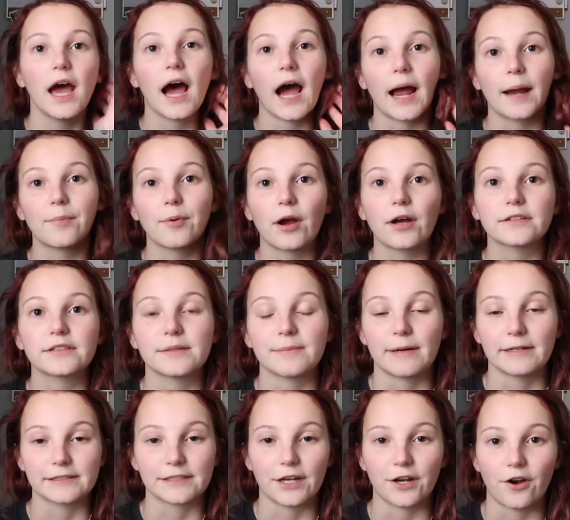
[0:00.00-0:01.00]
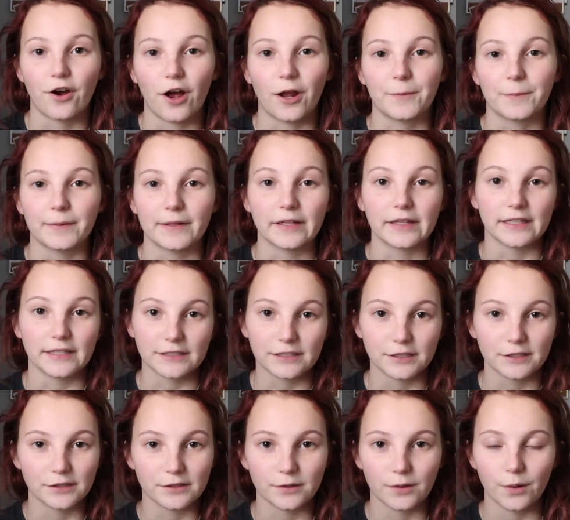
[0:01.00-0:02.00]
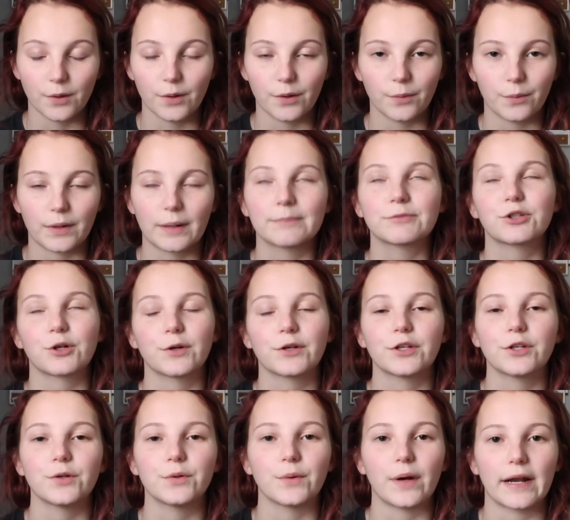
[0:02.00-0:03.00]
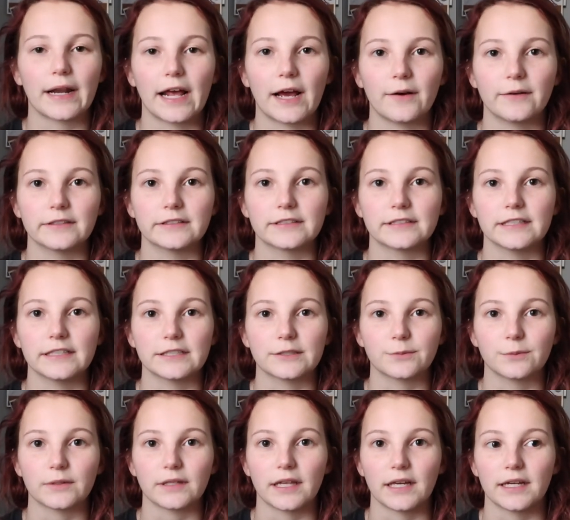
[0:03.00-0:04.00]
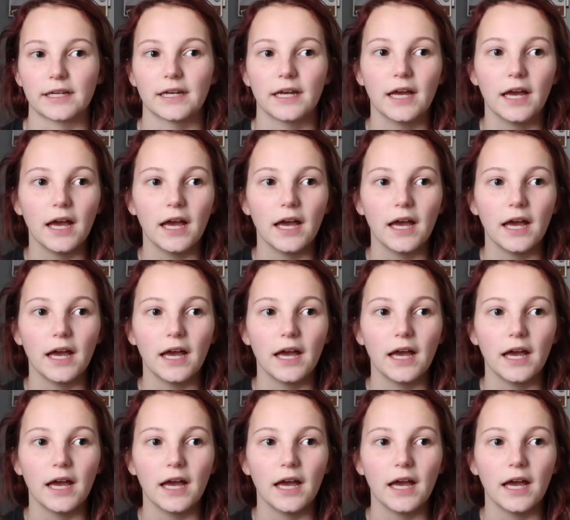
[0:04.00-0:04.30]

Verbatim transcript: eyebrows and mascara on but this is what i'm showing you right now is this when like